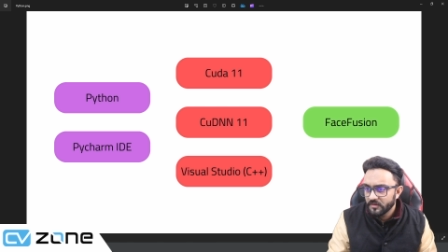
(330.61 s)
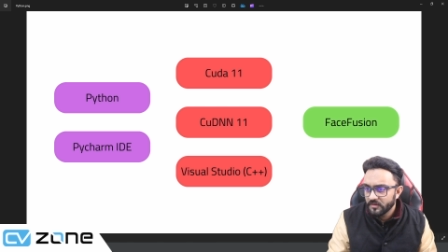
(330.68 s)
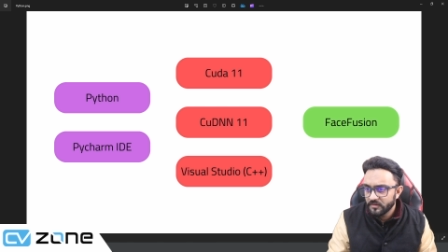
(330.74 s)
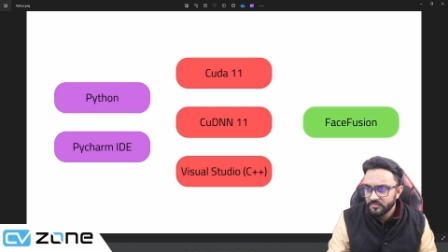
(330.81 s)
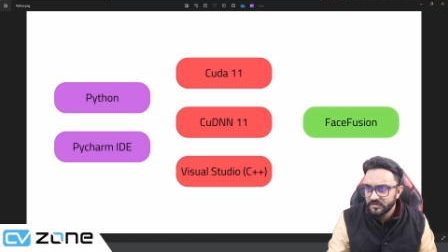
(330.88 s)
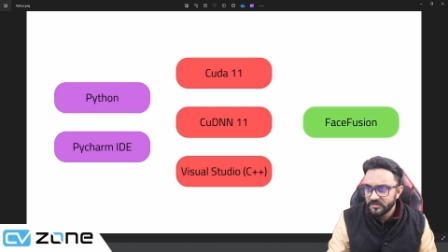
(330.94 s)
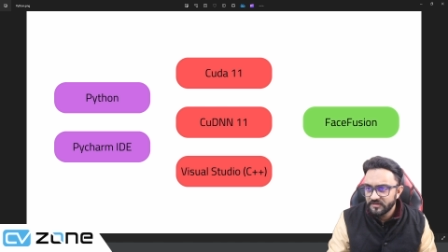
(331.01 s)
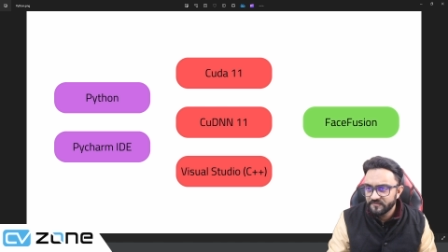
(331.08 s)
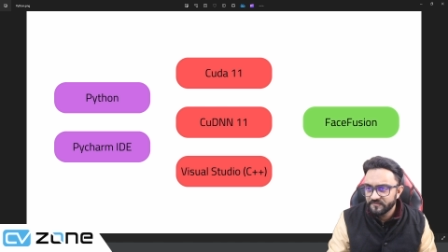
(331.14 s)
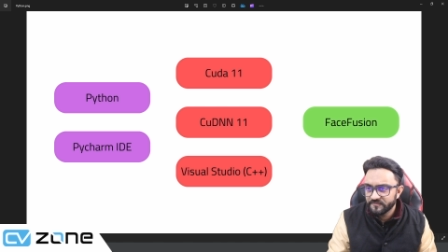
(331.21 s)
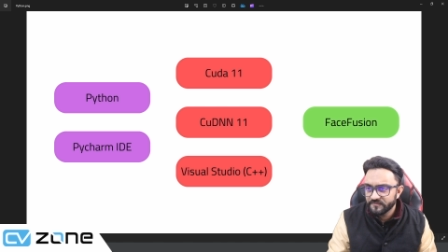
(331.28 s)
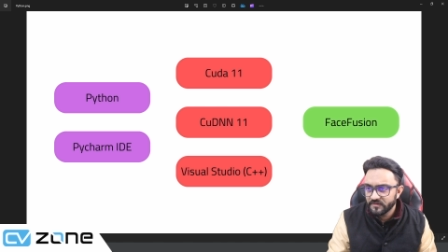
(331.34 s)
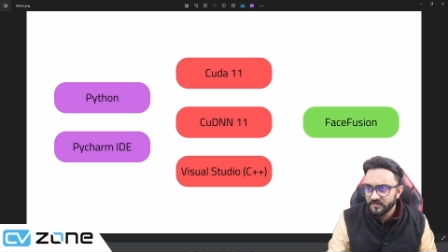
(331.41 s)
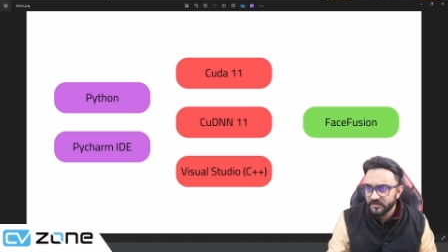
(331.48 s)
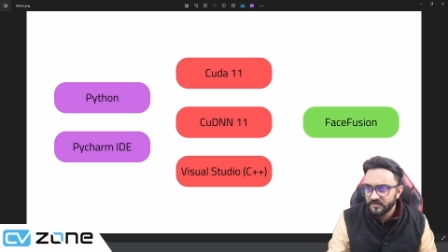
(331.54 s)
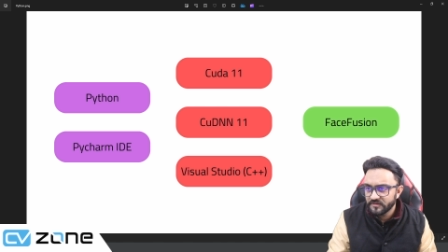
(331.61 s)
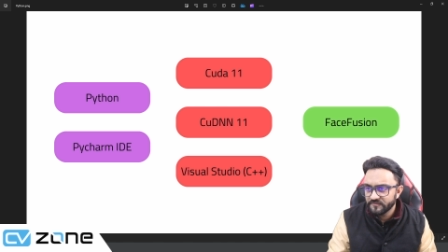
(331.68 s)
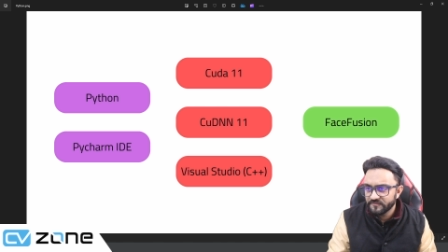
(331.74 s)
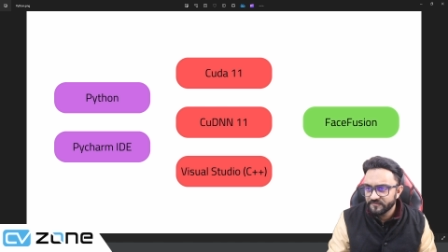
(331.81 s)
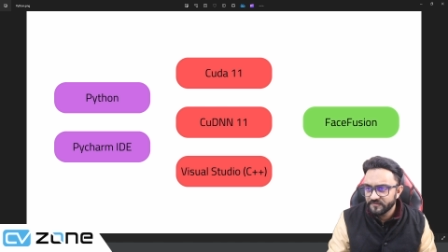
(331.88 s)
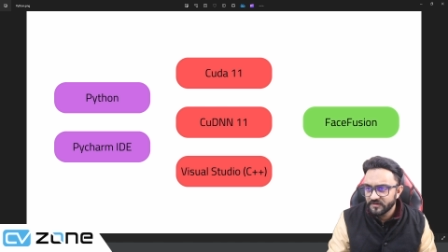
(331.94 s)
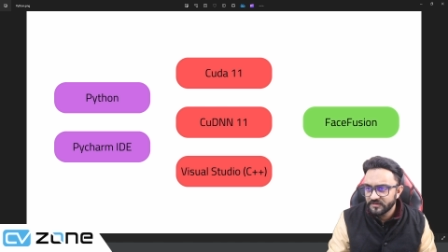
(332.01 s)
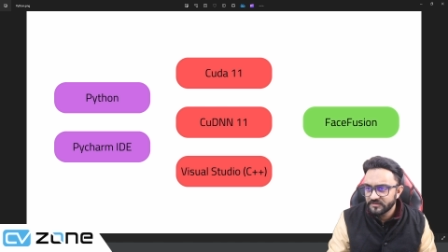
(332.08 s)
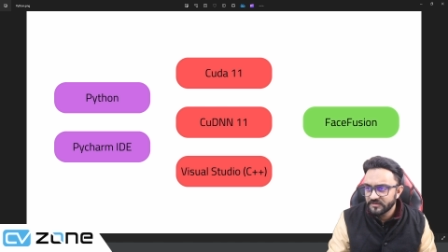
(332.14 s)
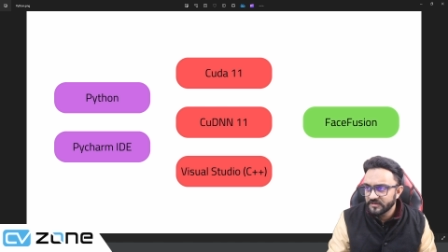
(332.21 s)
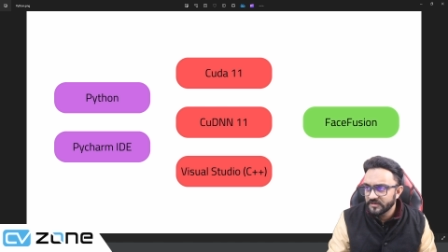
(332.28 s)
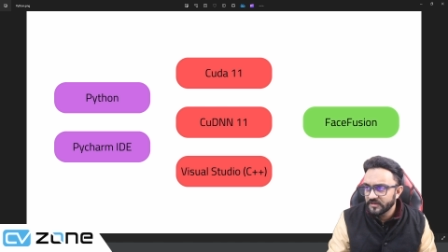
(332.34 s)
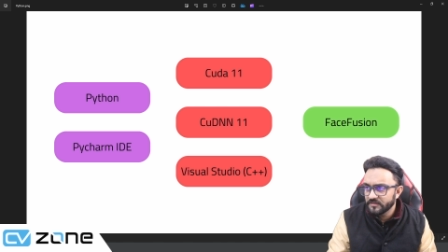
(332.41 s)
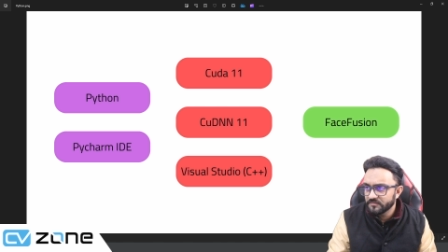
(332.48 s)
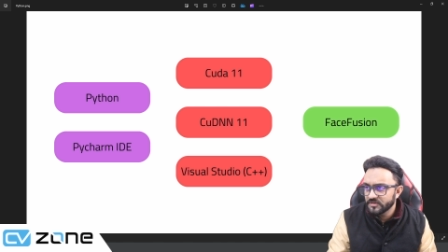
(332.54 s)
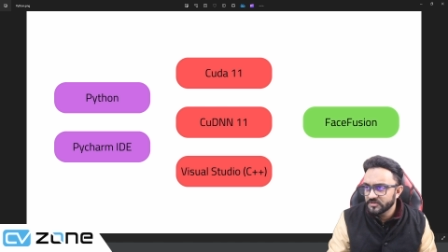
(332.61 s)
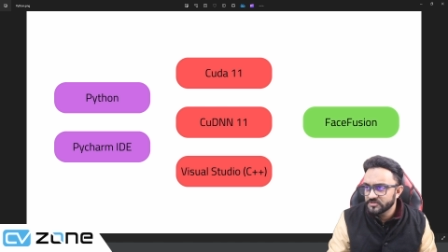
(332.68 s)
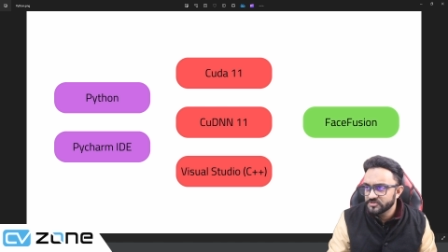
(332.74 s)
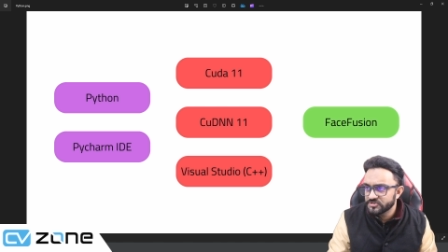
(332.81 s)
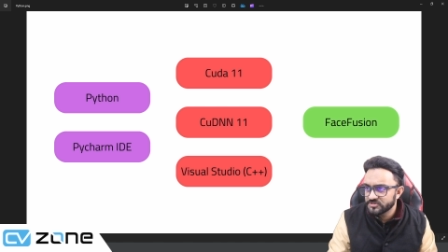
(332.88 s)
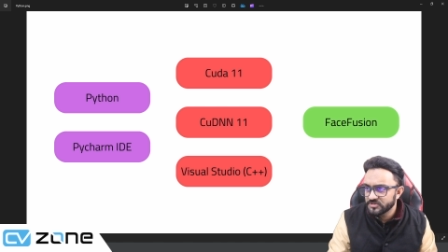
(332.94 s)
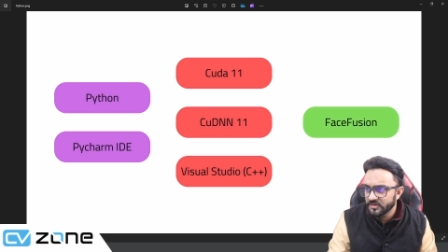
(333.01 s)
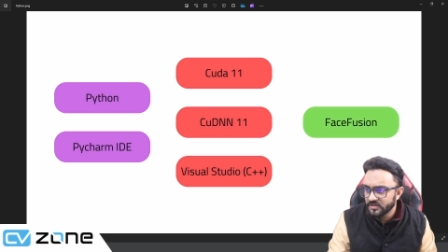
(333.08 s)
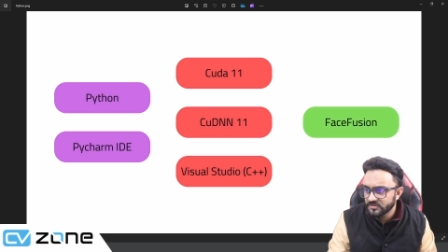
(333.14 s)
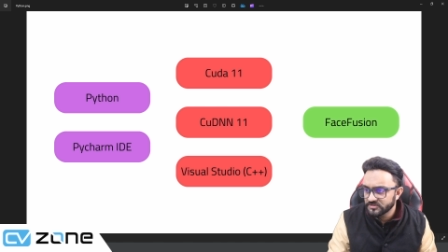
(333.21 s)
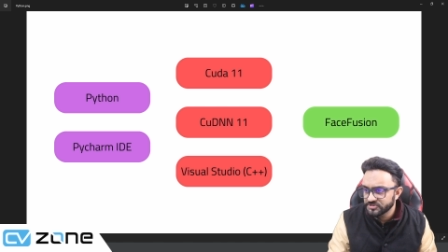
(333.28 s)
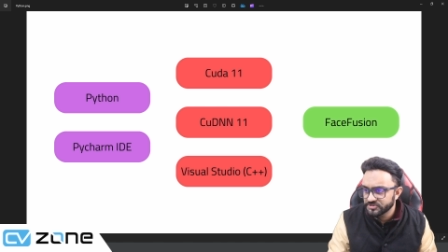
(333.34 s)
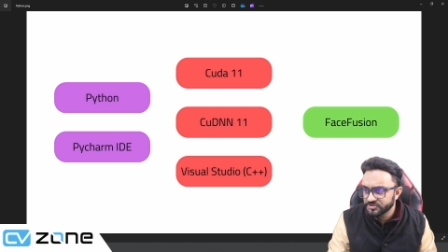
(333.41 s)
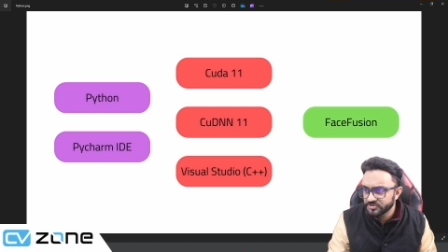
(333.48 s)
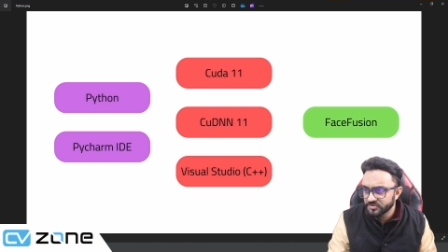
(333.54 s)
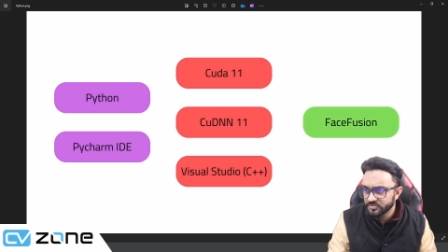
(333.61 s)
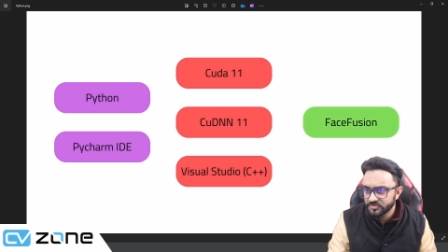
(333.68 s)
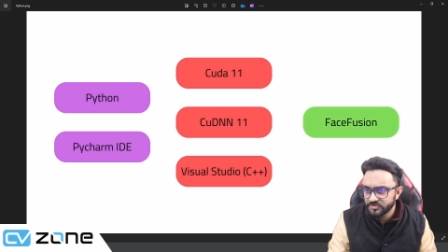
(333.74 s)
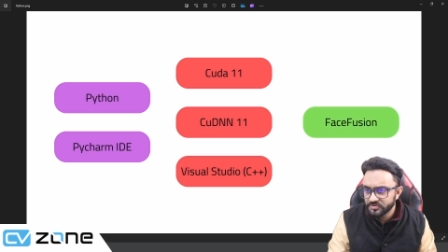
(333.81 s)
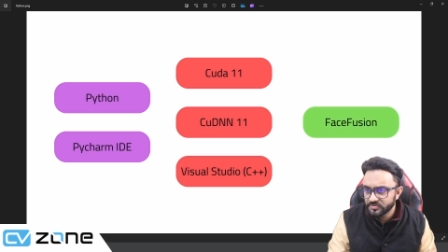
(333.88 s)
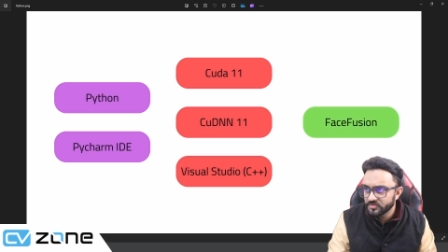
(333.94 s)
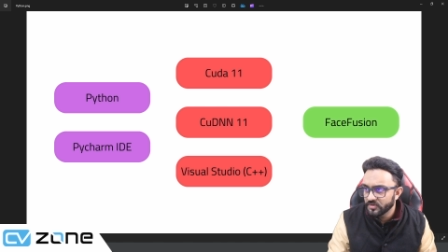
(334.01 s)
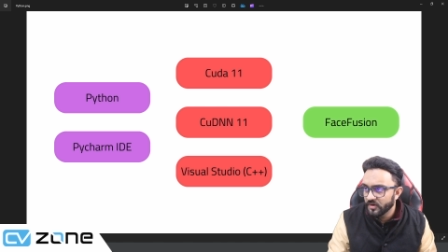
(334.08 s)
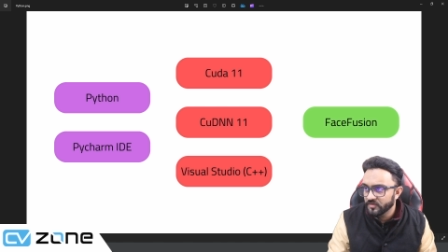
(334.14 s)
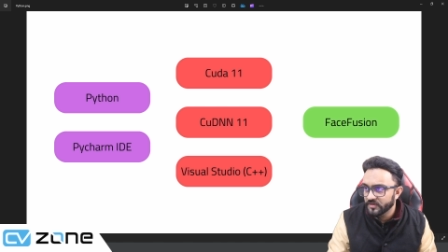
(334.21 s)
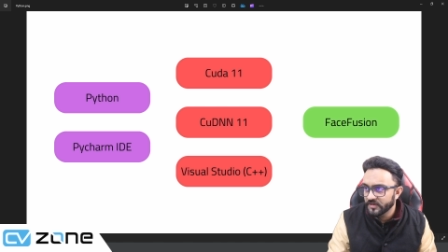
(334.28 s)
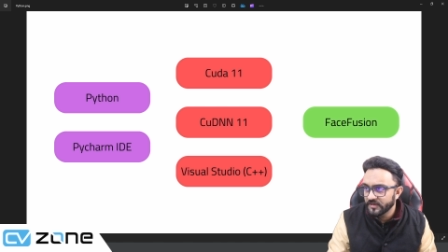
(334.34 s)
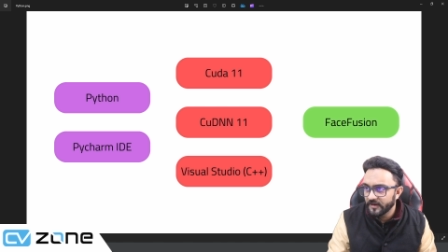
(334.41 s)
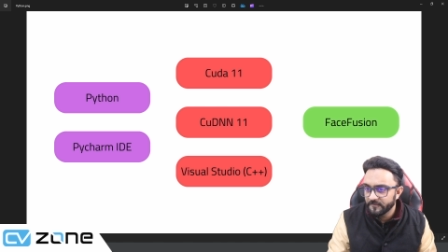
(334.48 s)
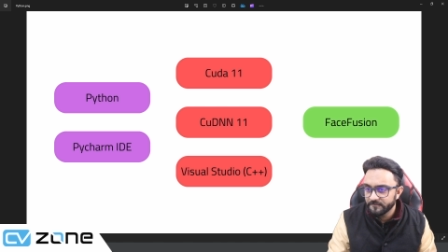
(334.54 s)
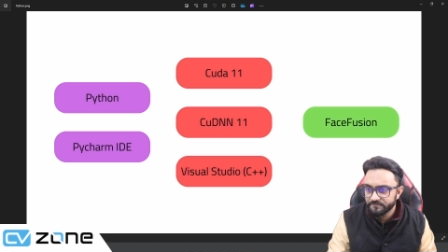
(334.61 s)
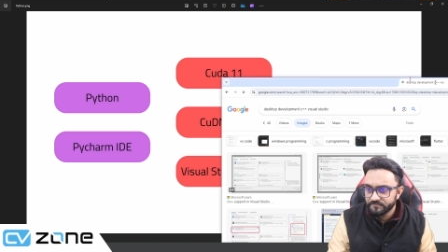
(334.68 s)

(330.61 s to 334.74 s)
I believe I can find an image and I'll just show you. Okay, yeah.